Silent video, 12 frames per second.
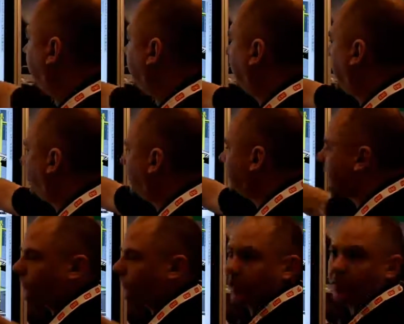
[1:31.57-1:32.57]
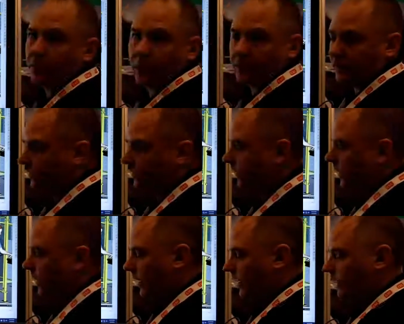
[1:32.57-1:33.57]
I can now re-extend the pins
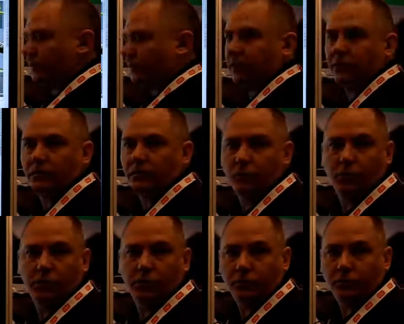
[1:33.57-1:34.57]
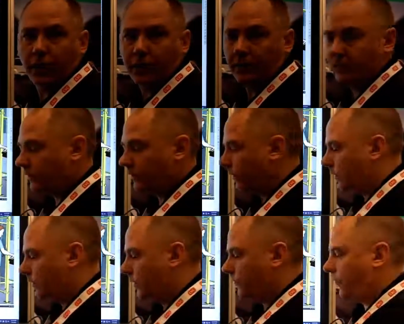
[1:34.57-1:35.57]
and see that the tool is ready.
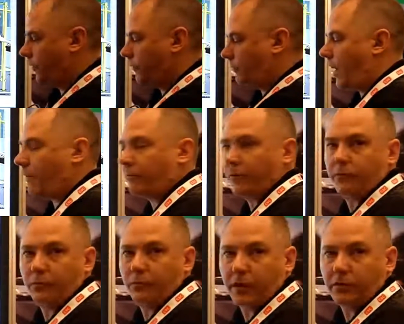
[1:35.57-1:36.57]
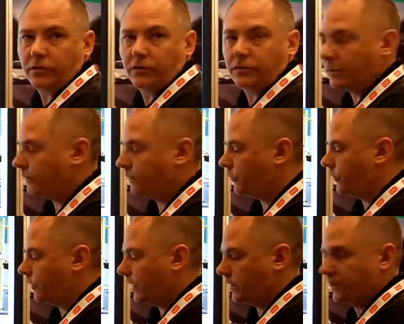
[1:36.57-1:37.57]
Therefore, the proper information is being
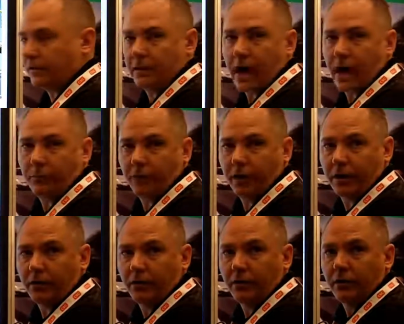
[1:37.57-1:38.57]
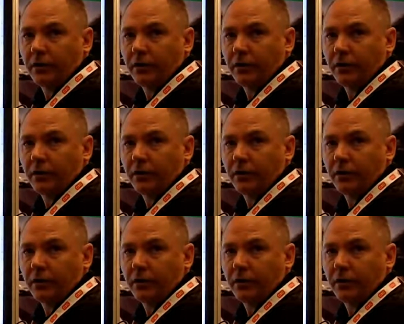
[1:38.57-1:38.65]
presented to the operator,